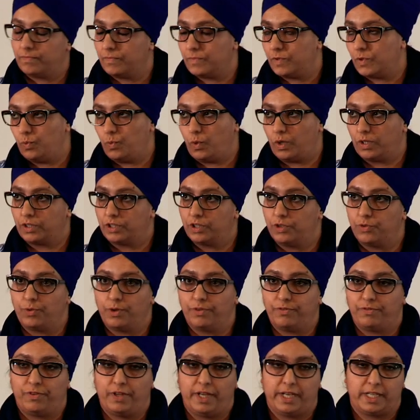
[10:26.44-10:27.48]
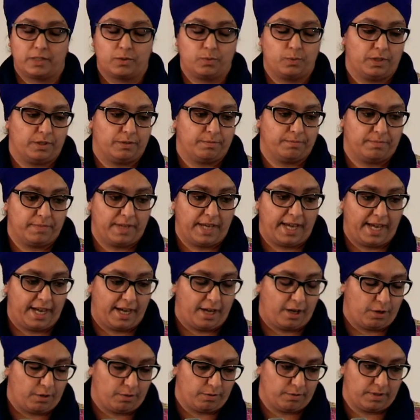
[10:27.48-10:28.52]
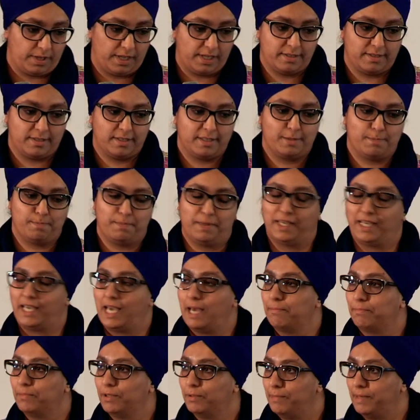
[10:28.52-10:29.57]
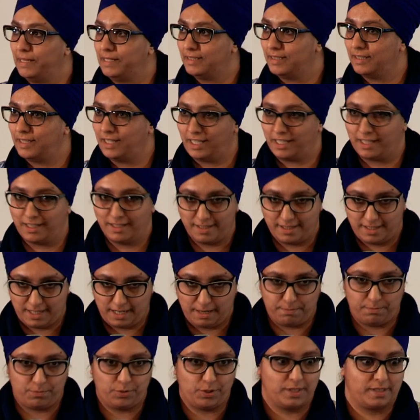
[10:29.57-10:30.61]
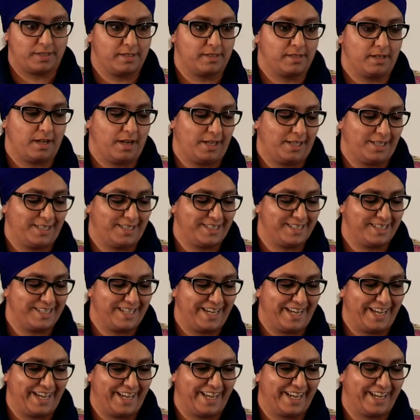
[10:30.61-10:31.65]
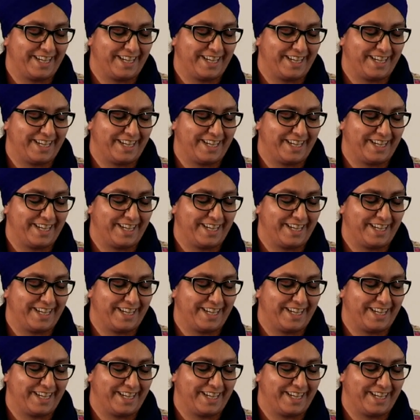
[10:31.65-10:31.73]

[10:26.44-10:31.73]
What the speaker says: One can reflect, well, how is this being implemented in contemporary society today?